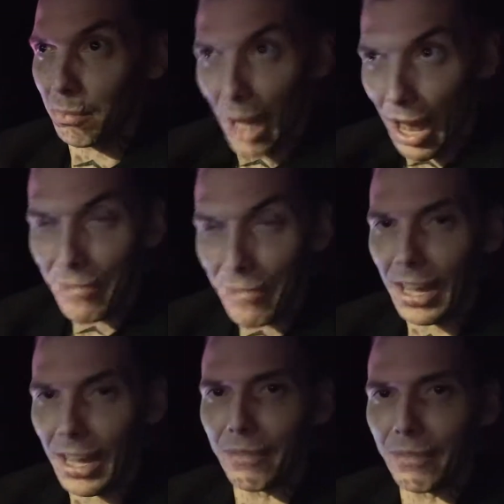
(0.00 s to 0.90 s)
have that
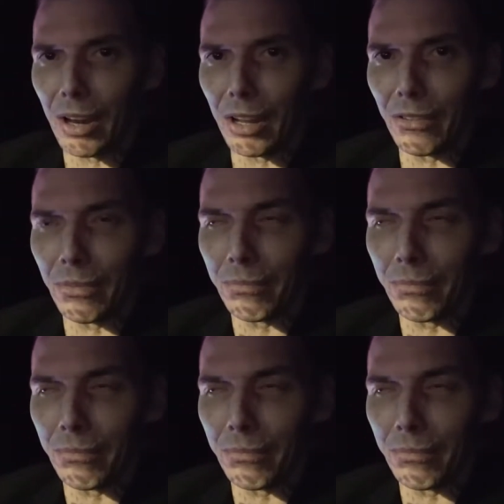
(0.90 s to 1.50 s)
kind of knowledge.